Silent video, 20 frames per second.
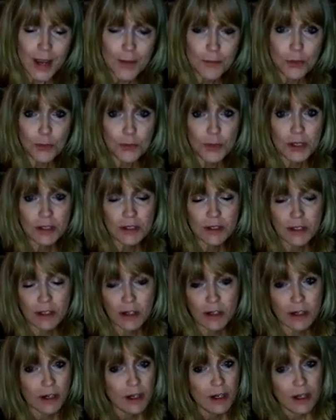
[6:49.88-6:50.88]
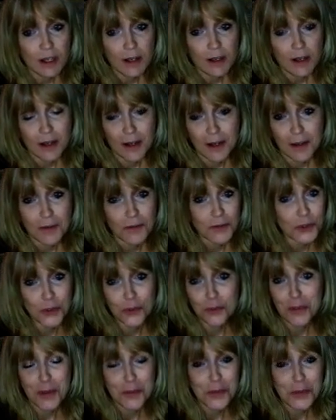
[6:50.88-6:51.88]
temperament, their
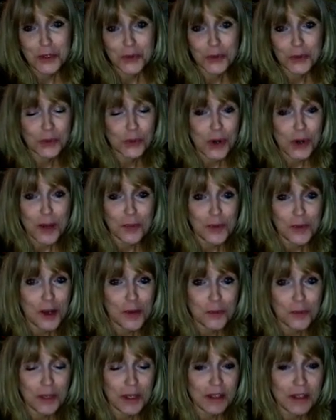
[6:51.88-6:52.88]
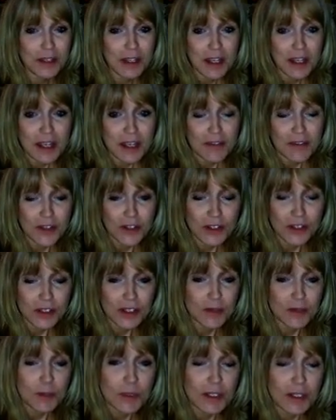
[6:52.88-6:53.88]
certain memories will crop up, and
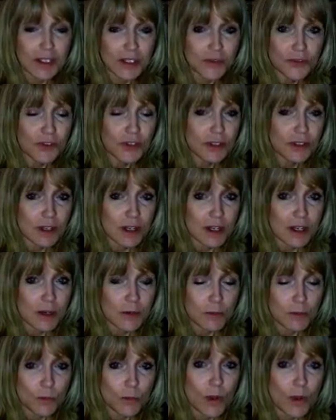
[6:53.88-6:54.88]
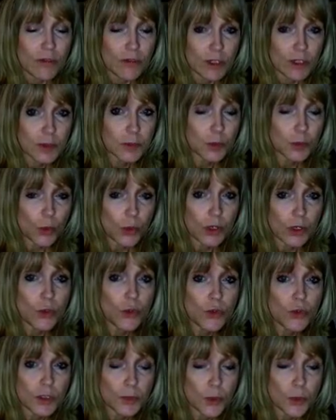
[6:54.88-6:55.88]
be a different way of
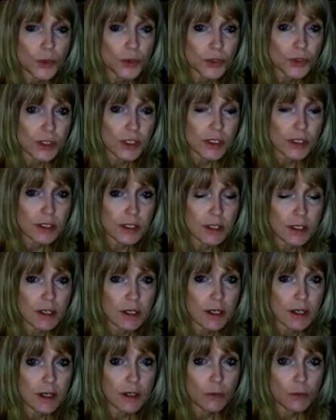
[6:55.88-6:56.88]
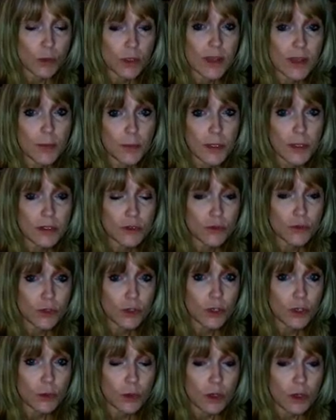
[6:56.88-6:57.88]
exploring who this person is and what that means
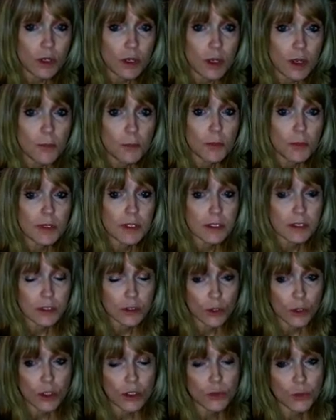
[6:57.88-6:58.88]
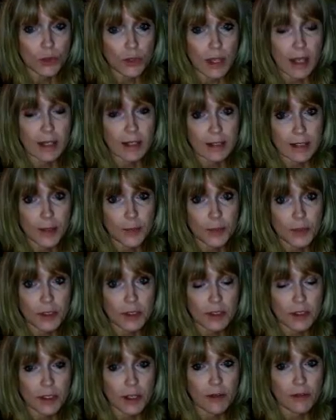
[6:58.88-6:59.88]
for you. But this starts with that
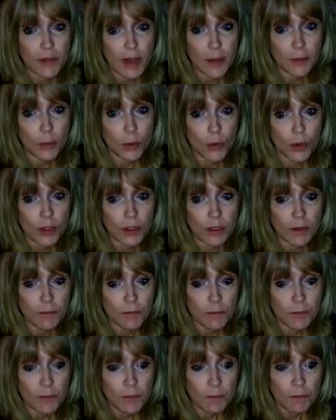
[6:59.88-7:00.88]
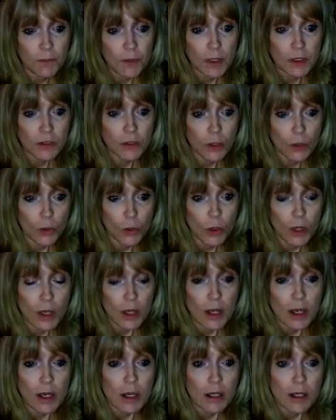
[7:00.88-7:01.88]
acceptance of that point. So
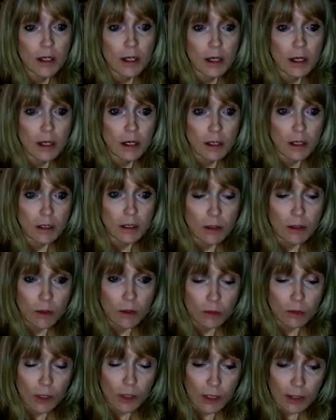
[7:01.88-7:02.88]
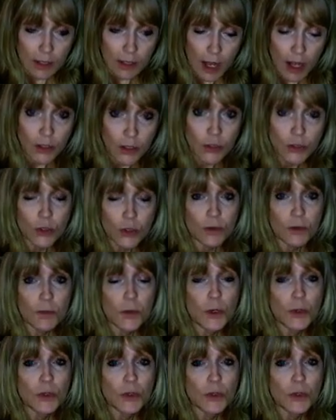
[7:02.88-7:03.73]
acknowledge your